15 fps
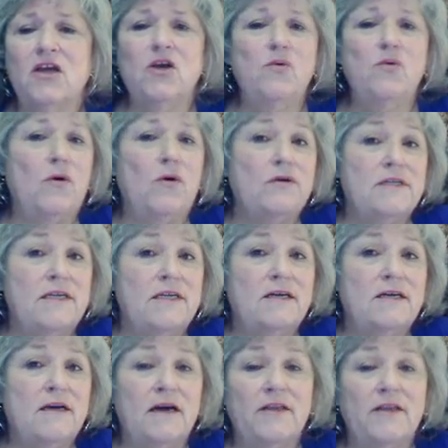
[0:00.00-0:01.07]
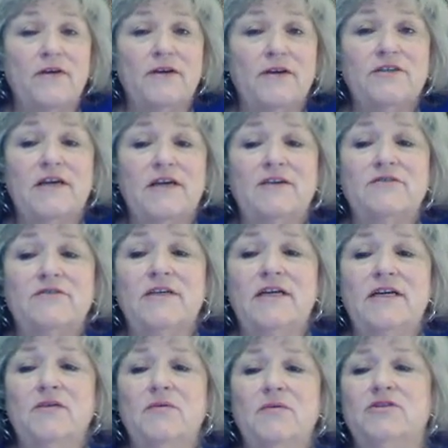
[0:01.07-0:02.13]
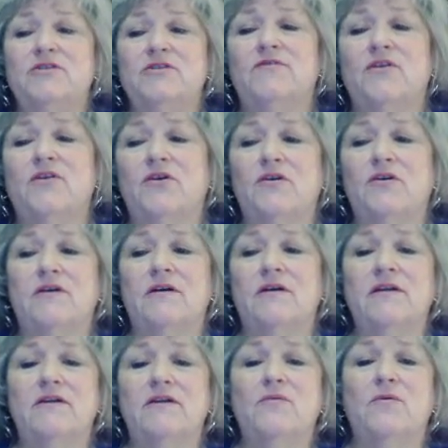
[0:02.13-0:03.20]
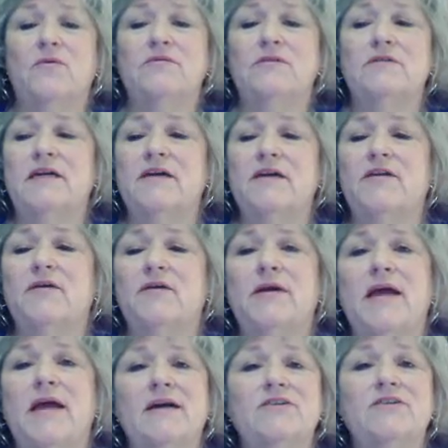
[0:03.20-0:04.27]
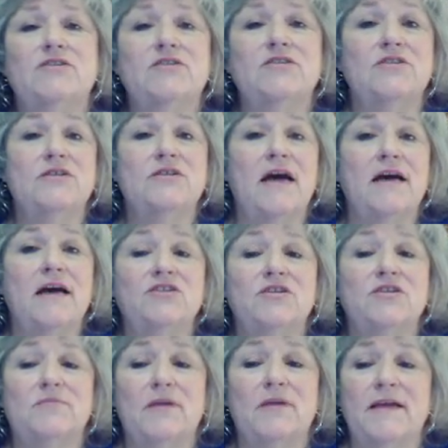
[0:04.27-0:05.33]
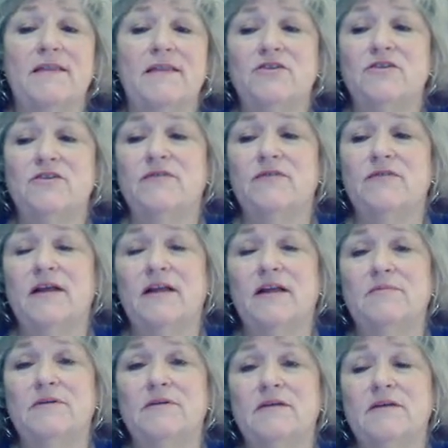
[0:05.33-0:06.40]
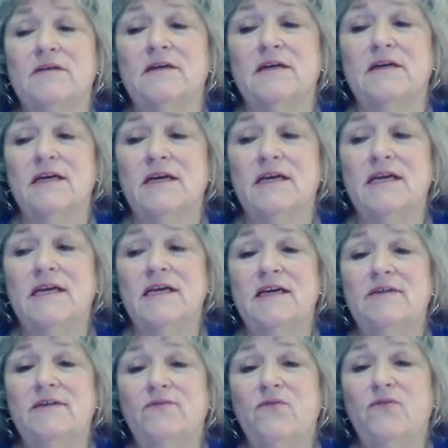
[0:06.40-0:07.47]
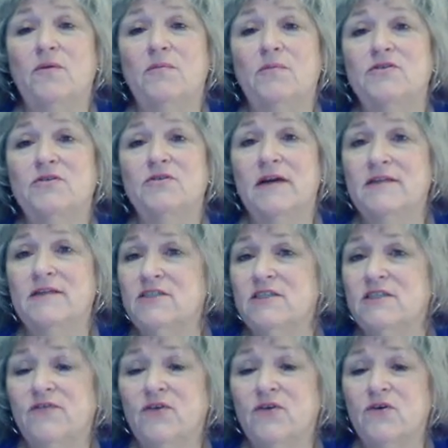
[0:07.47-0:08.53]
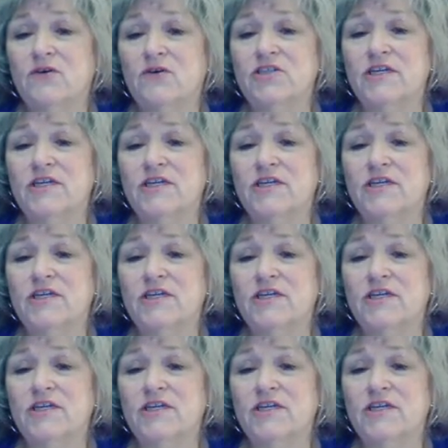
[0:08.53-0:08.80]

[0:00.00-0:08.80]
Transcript: You want other educators to hear what you've learned, and you want to hear their reactions to the action plan that you've developed. Informal strategies for